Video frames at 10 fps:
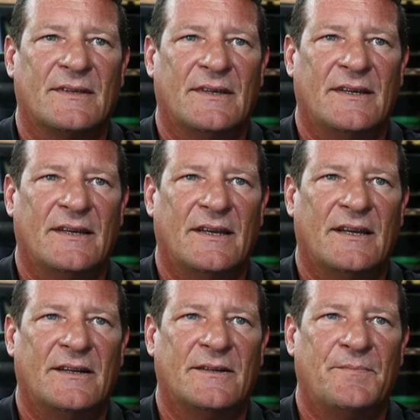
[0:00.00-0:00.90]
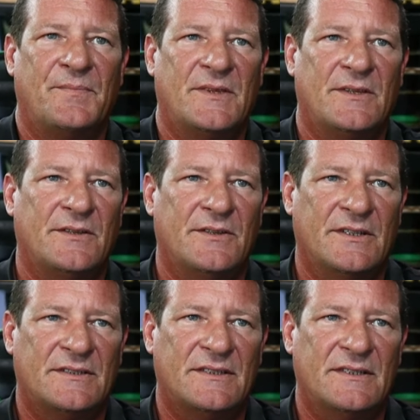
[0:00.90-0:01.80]
And you
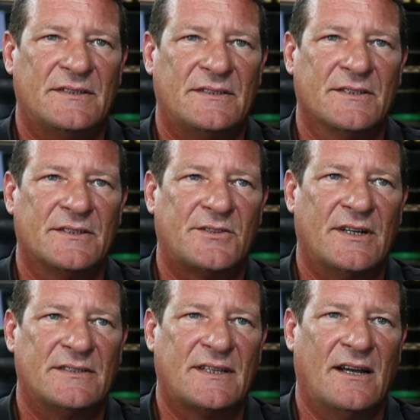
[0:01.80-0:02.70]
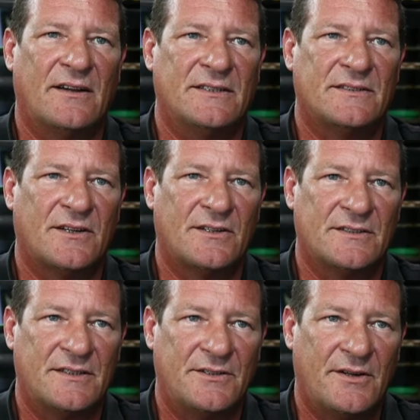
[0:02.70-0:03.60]
can see he's still stressed out. He starts
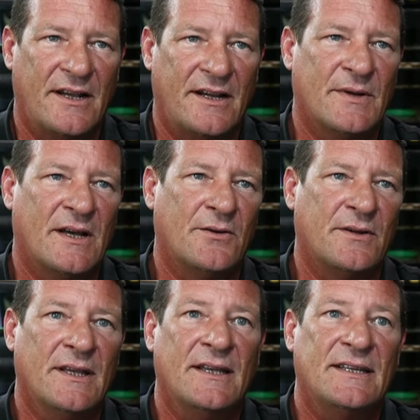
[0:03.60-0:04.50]
to drag him out.